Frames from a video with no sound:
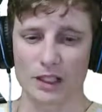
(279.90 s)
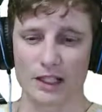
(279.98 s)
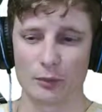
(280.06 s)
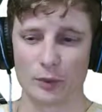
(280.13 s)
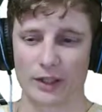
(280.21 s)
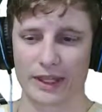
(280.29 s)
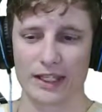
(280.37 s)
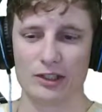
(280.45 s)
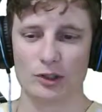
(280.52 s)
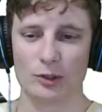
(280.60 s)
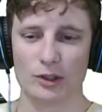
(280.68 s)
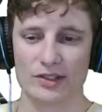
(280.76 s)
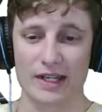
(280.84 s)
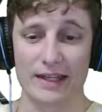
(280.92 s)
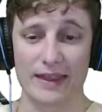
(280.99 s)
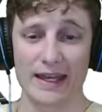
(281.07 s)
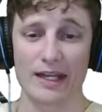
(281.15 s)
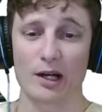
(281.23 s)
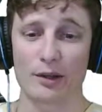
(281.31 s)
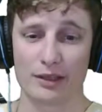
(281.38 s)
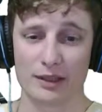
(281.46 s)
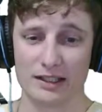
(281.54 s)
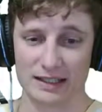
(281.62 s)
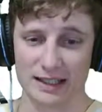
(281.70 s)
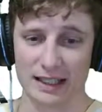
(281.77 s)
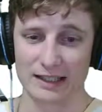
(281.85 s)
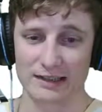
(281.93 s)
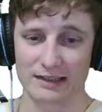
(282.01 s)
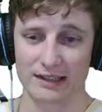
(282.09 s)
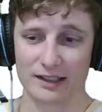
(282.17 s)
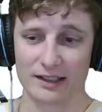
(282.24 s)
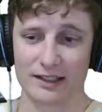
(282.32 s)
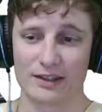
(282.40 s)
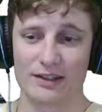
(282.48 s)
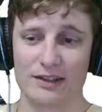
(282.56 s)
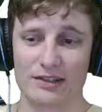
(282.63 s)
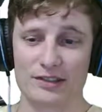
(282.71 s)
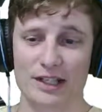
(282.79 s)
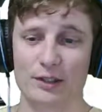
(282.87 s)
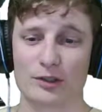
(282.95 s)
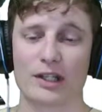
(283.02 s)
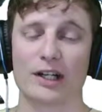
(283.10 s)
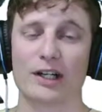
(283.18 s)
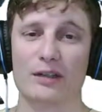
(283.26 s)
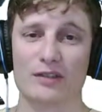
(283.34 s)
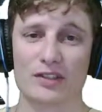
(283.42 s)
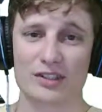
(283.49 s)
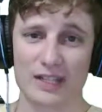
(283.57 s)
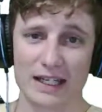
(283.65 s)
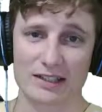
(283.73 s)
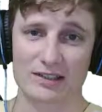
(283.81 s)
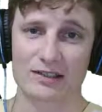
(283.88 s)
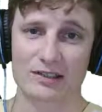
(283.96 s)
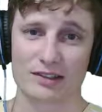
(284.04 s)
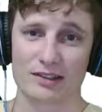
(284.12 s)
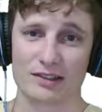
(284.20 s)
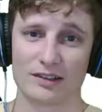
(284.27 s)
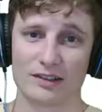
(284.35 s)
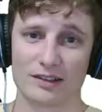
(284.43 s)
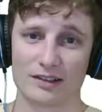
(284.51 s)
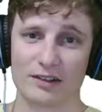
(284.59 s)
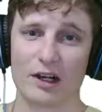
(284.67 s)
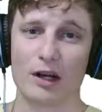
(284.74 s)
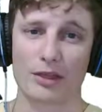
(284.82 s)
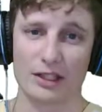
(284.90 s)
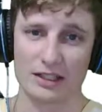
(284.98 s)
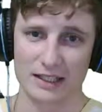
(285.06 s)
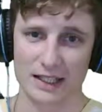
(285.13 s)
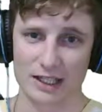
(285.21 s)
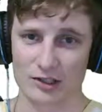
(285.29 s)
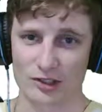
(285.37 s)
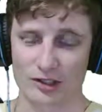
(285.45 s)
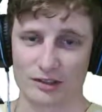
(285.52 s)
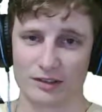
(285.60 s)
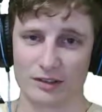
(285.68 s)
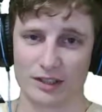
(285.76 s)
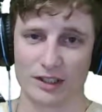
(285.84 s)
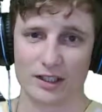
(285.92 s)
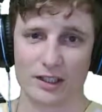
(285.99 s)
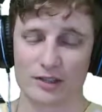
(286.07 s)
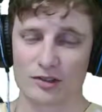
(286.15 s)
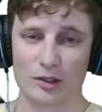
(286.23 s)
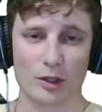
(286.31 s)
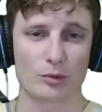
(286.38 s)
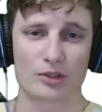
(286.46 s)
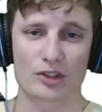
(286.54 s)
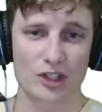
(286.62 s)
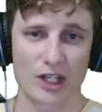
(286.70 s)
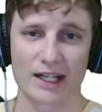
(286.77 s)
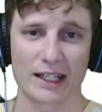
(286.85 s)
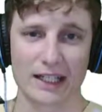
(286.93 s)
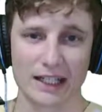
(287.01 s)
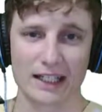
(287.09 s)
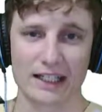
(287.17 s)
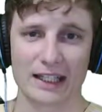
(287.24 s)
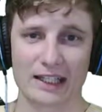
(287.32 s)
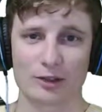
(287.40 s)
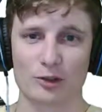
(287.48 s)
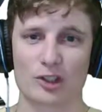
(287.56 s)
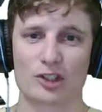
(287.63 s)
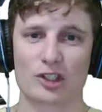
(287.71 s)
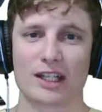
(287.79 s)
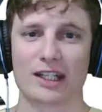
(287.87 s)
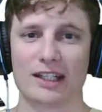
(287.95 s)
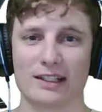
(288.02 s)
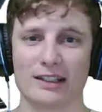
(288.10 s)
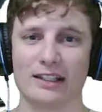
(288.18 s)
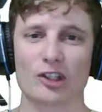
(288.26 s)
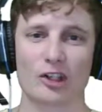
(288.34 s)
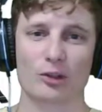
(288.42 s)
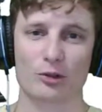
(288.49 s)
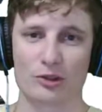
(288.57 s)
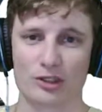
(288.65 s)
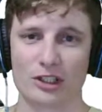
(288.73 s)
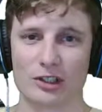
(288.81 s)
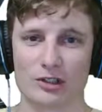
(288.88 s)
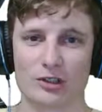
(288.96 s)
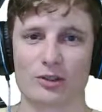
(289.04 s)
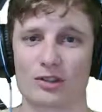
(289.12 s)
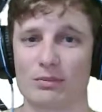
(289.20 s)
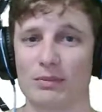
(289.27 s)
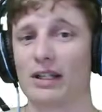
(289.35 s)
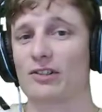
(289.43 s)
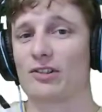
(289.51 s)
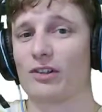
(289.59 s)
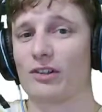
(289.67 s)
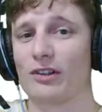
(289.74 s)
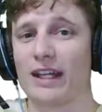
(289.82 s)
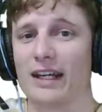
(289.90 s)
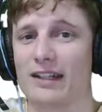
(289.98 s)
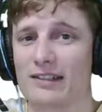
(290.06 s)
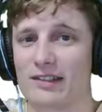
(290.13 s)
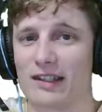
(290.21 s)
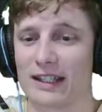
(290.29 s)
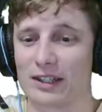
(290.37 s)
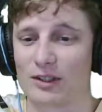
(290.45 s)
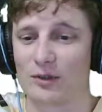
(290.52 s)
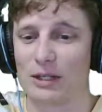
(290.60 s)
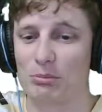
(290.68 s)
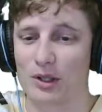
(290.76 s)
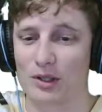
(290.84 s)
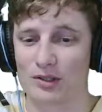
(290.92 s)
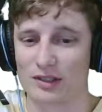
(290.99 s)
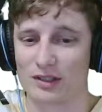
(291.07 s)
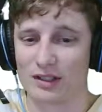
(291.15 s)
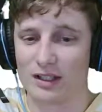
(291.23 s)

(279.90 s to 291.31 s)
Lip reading: what they do is they authenticate the Secretary of State's authentication. So no one's checking anything. They're just checking each other's signatures and making sure that it's like the right person.